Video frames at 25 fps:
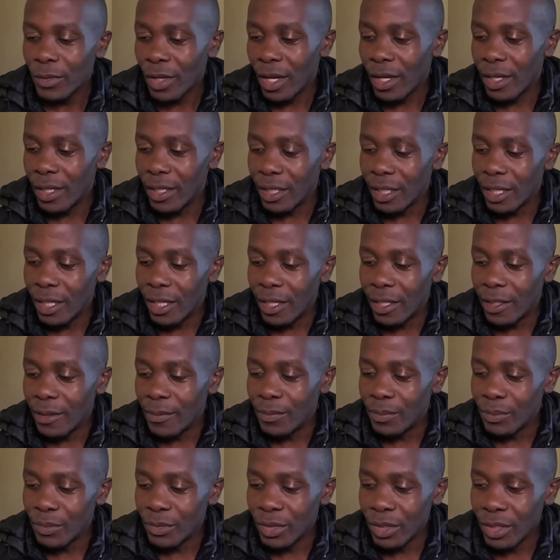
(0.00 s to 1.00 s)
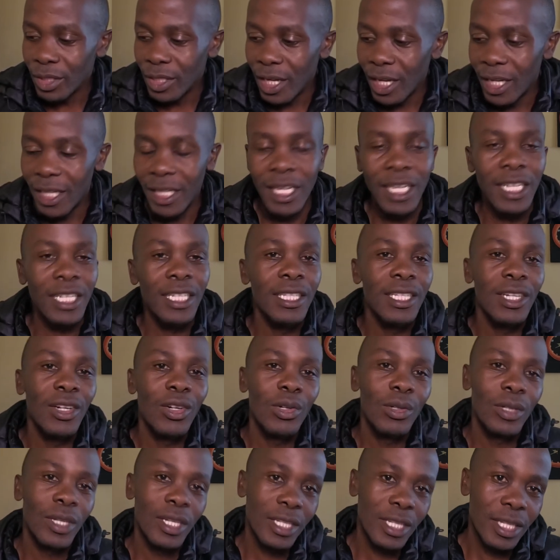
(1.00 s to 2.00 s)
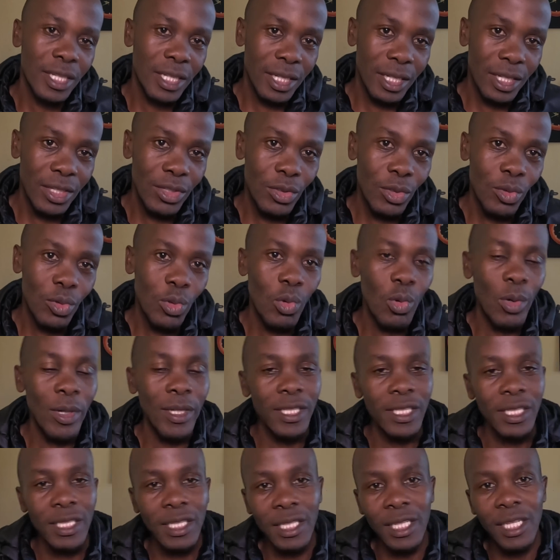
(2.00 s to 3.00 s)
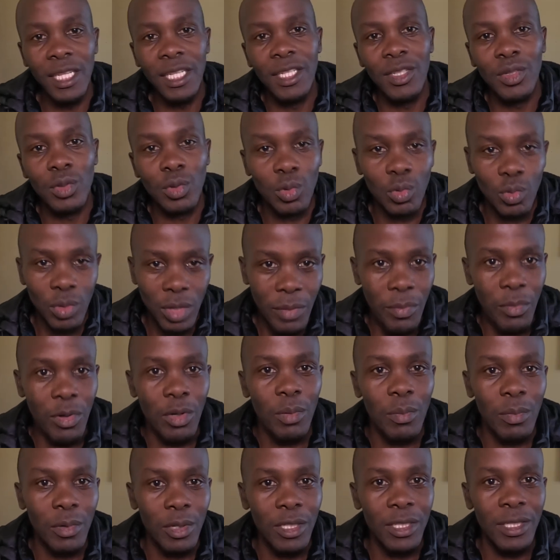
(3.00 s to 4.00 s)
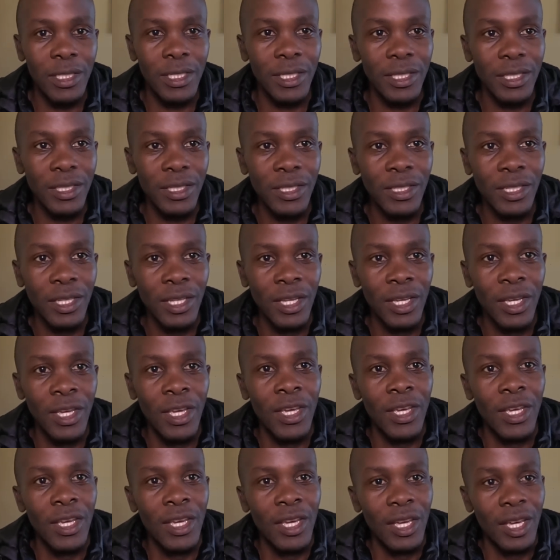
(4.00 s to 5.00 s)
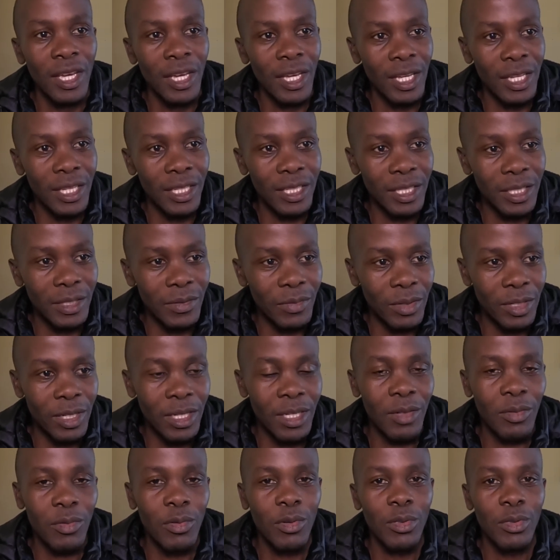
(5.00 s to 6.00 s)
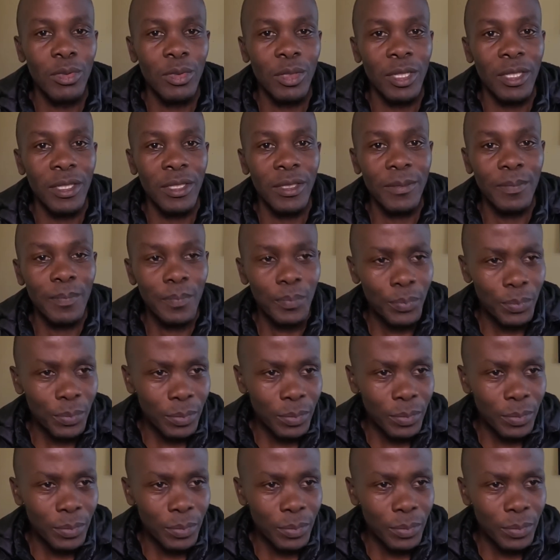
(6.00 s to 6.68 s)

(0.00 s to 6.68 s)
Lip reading: And unlike the older generation who are still into tribal politics, it is very unfortunate